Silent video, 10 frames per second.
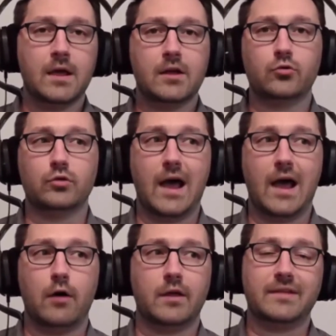to allow
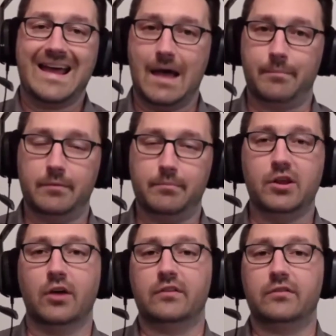them to happen
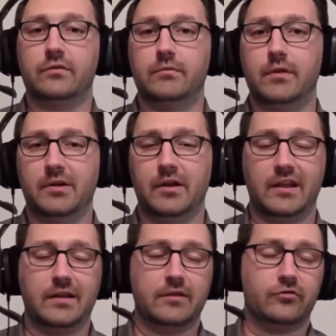because
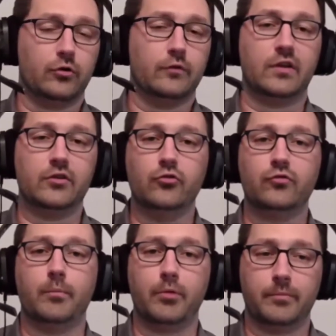it serves a
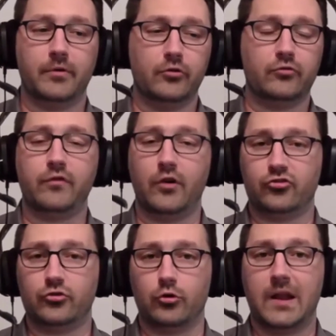useful
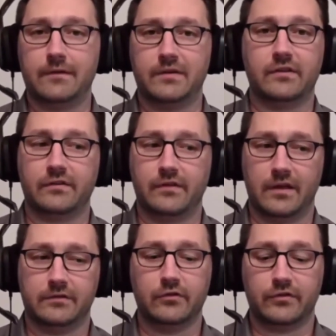function or a benefit
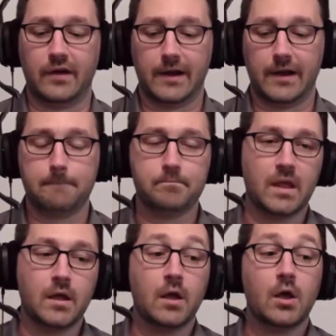to society.
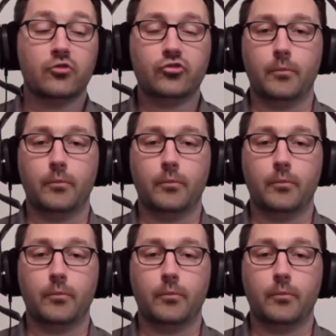So